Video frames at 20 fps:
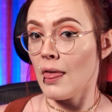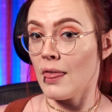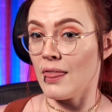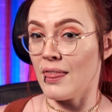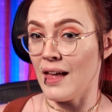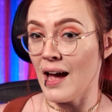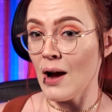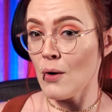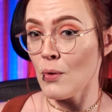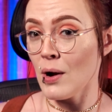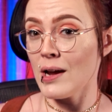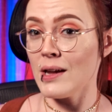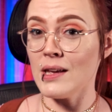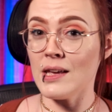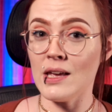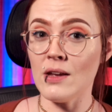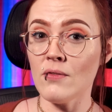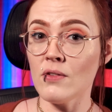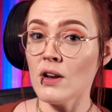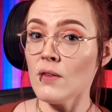That way,
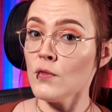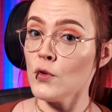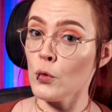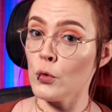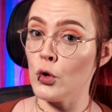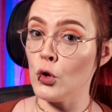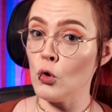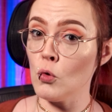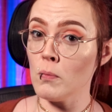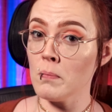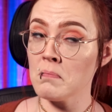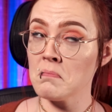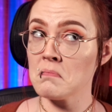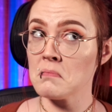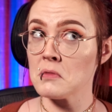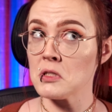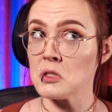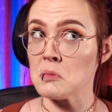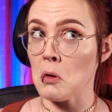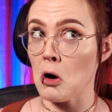even if you're new,
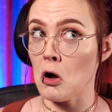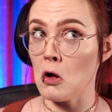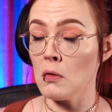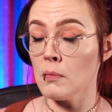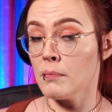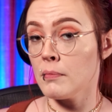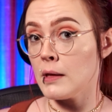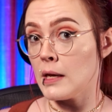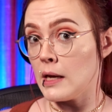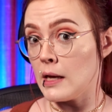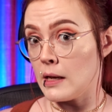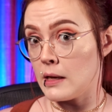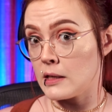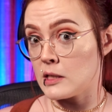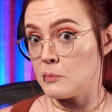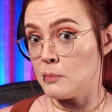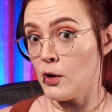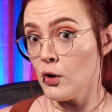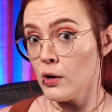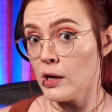small,
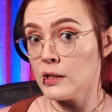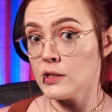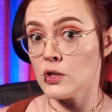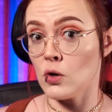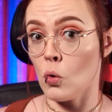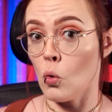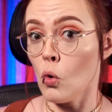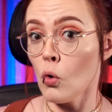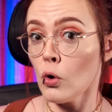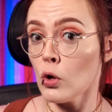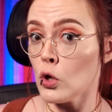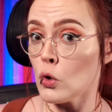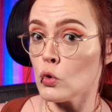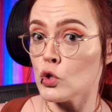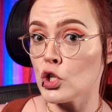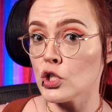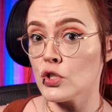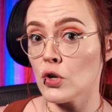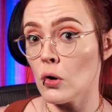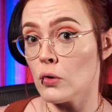inexperienced, or you
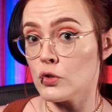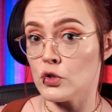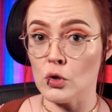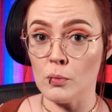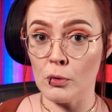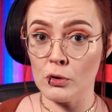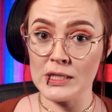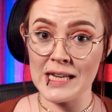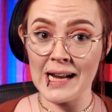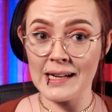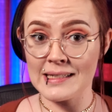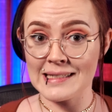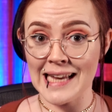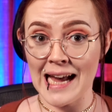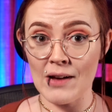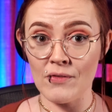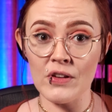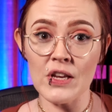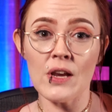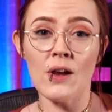just aren't super tech
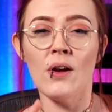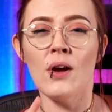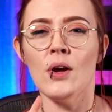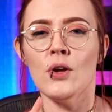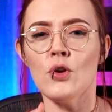savvy,